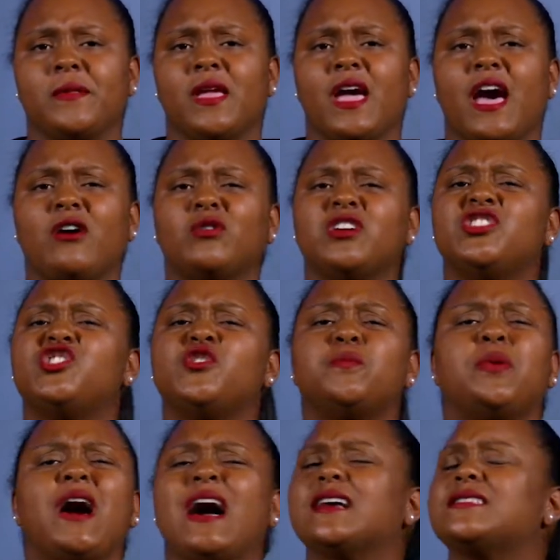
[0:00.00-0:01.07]
How could you
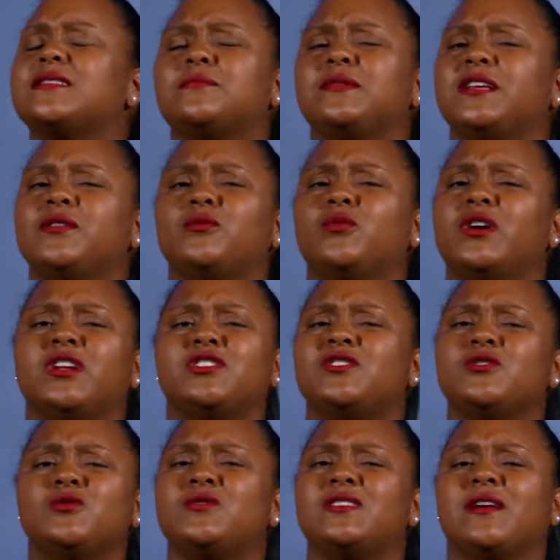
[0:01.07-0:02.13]
possibly want to
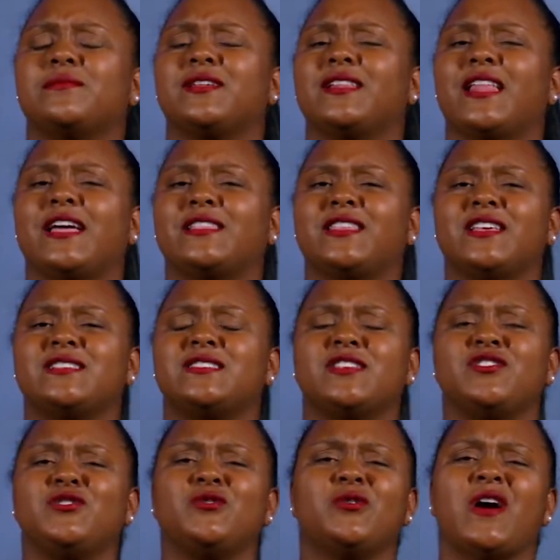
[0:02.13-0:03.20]
do something like this
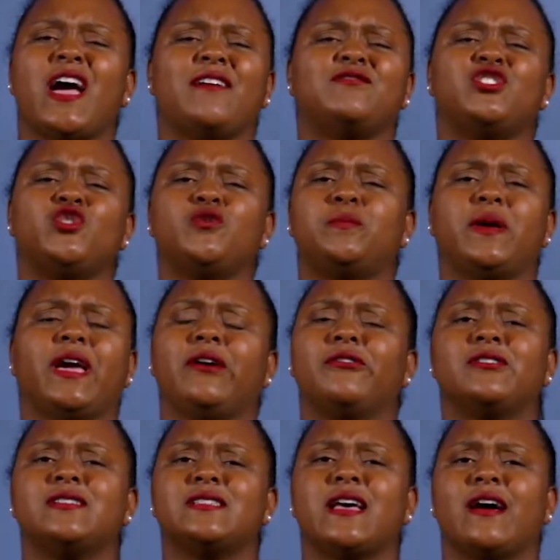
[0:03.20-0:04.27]
and you don't have two
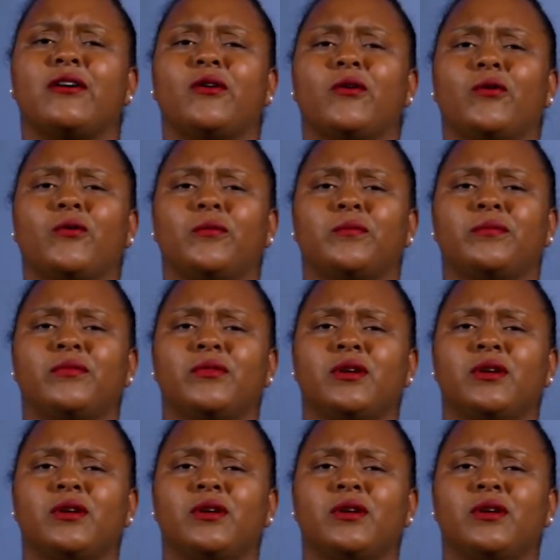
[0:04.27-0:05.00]
parents at home?